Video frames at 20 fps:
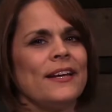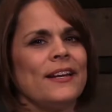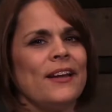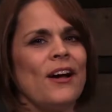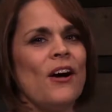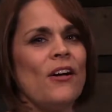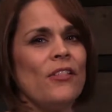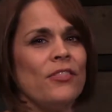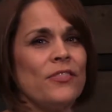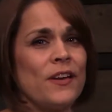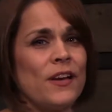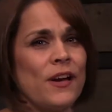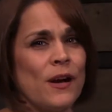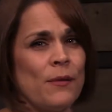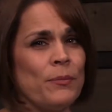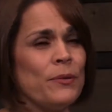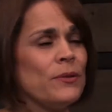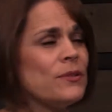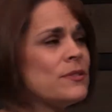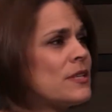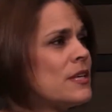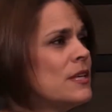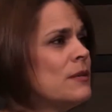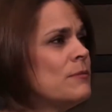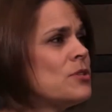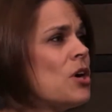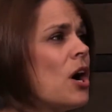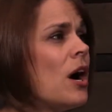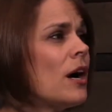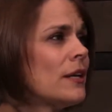that healthy couples
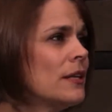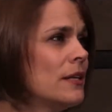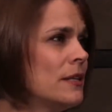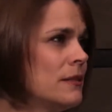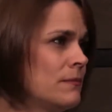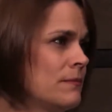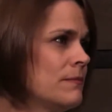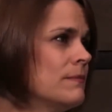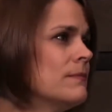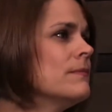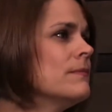keep talking.